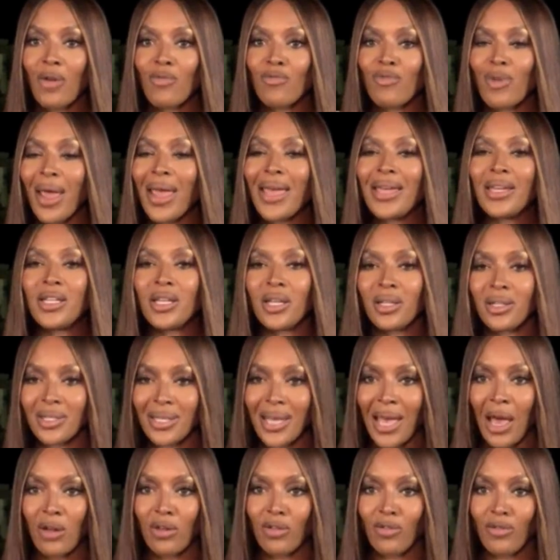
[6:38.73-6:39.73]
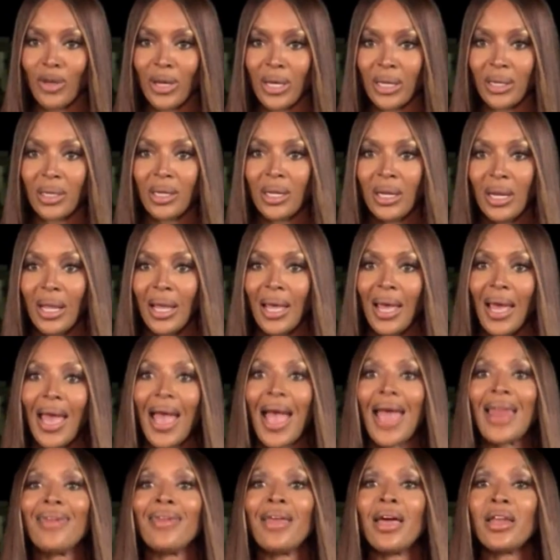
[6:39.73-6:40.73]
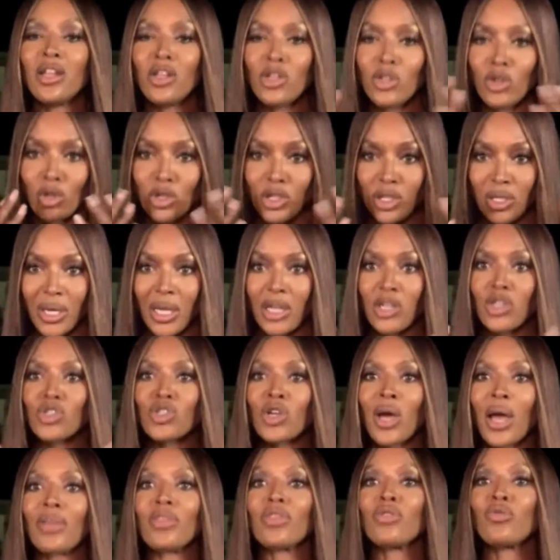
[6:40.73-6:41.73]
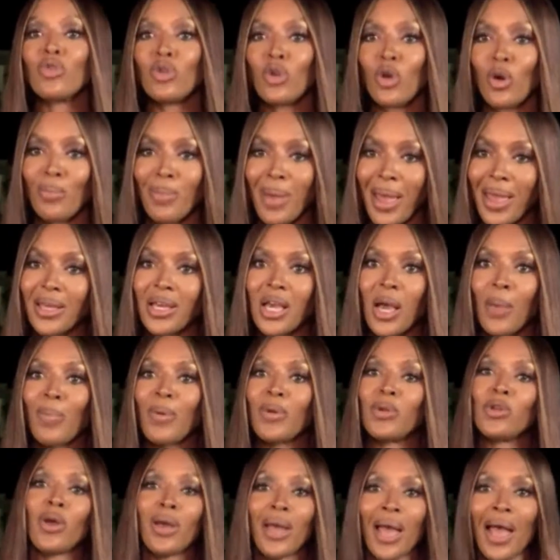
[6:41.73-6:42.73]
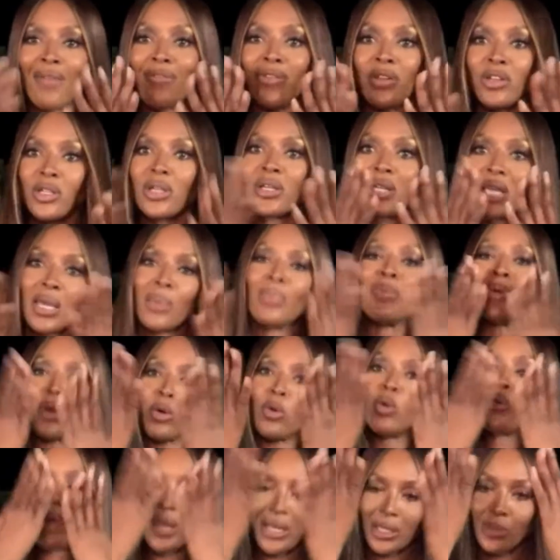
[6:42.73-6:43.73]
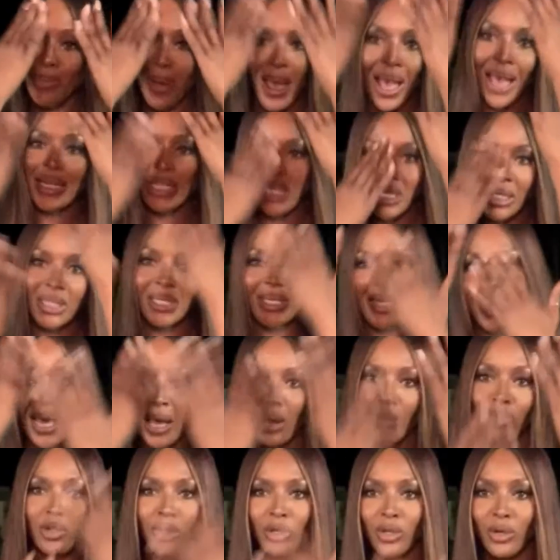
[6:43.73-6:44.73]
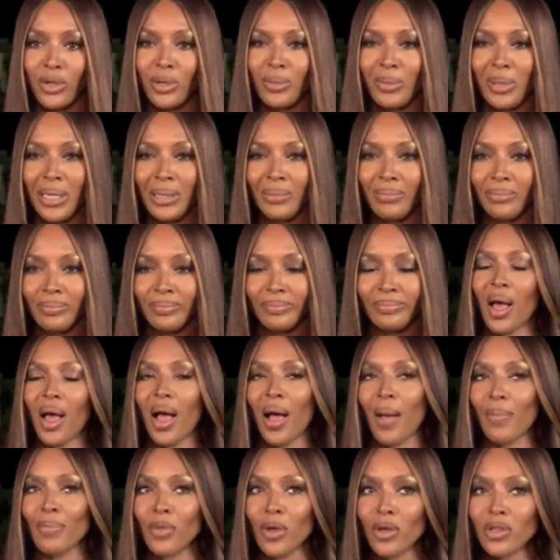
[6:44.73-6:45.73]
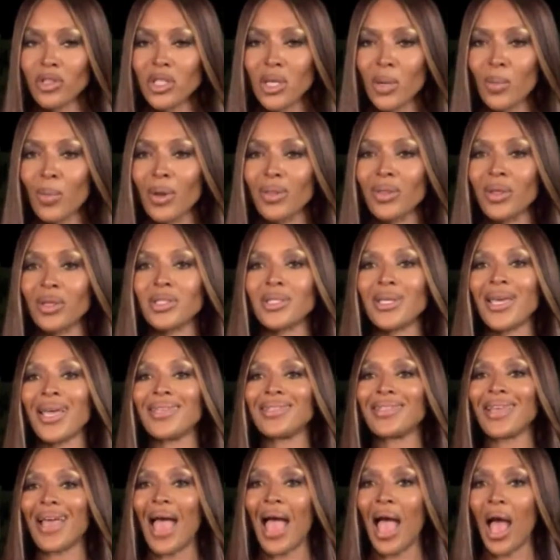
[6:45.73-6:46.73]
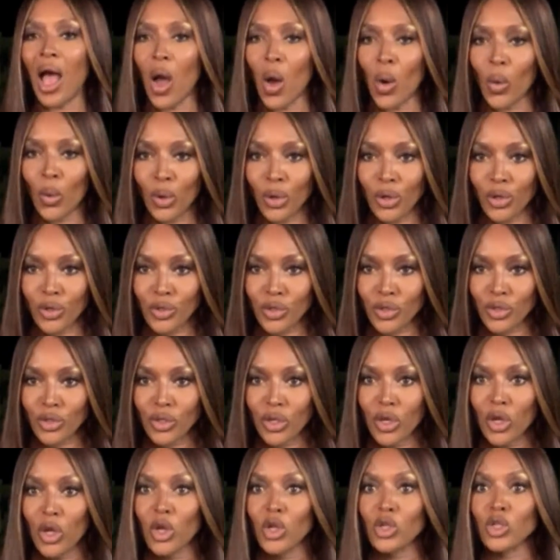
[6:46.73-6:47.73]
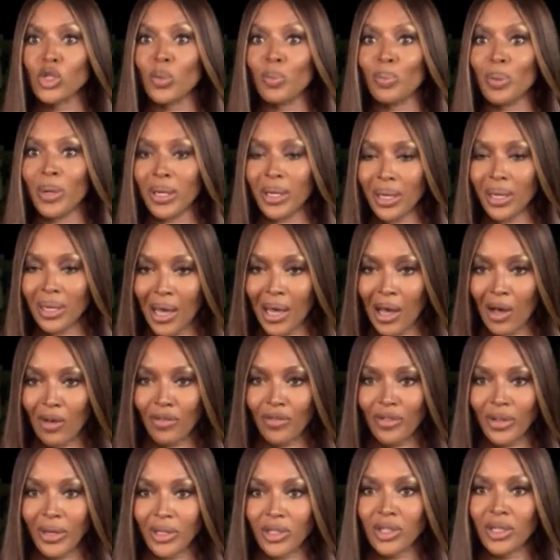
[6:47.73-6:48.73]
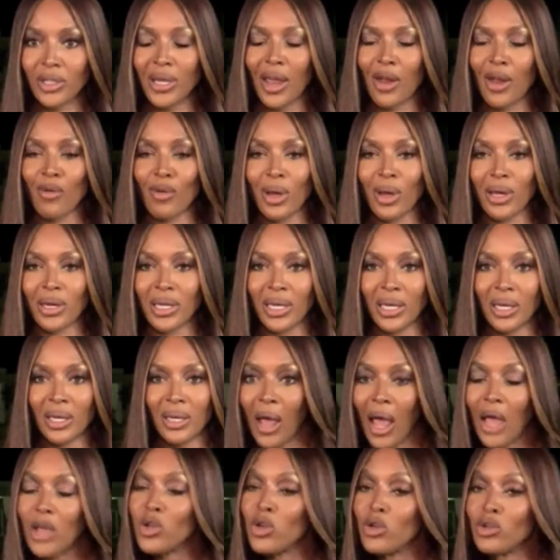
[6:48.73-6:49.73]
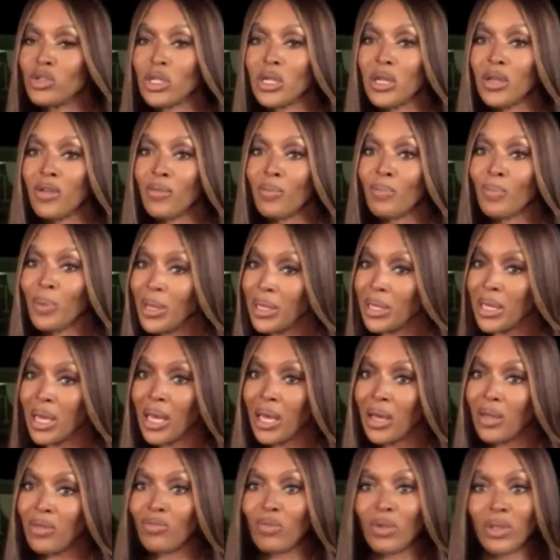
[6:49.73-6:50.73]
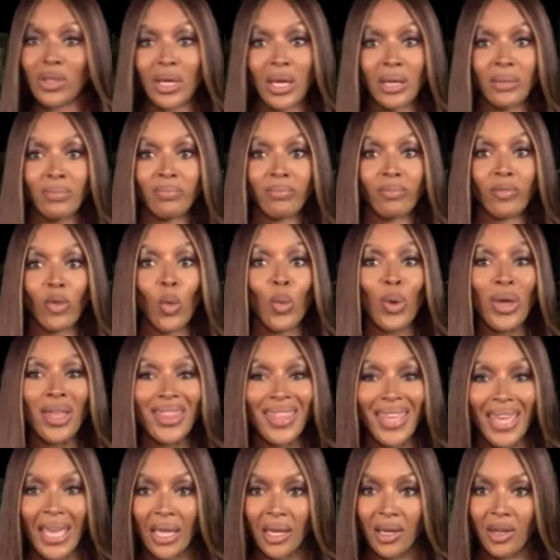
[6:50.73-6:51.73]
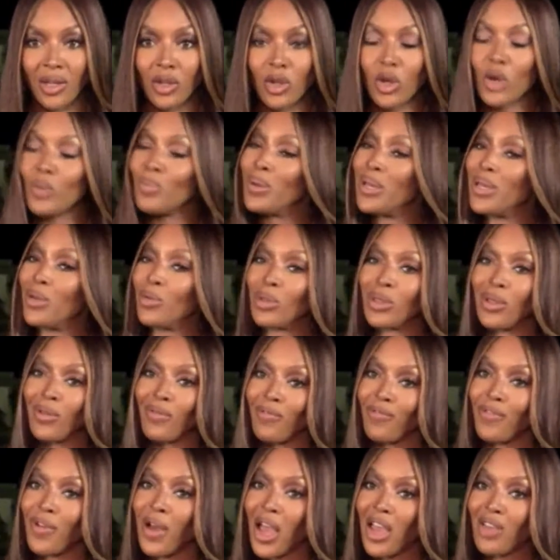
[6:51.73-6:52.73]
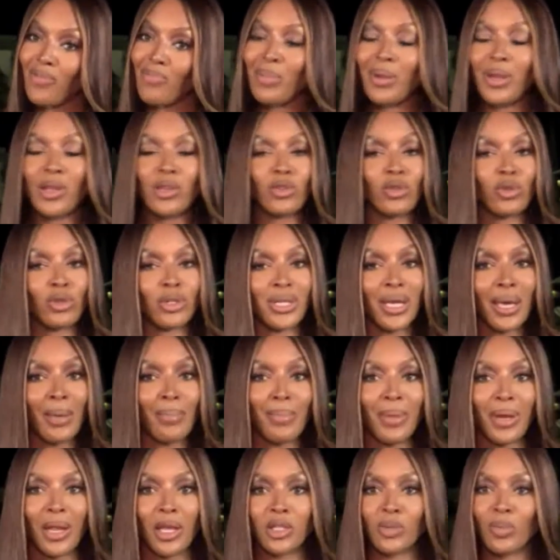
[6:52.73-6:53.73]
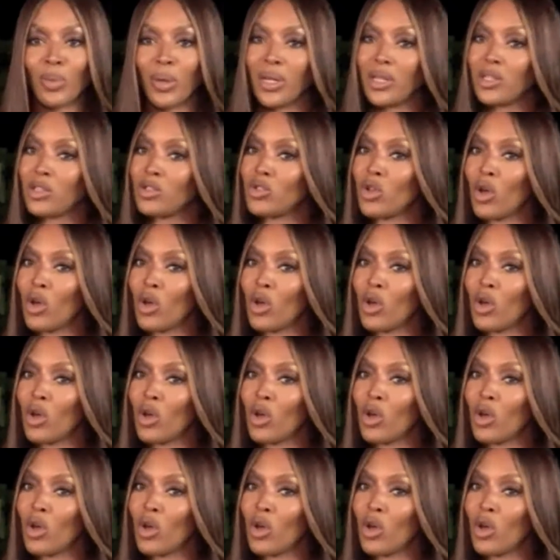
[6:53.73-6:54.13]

radiance out of it and letting your skin shine through your makeup and not having to keep it always patted down, you know what I mean? I'm not someone that takes hours to pick an outfit to get ready. I usually pick it in within, it could be within 5 minutes or 10 minutes, but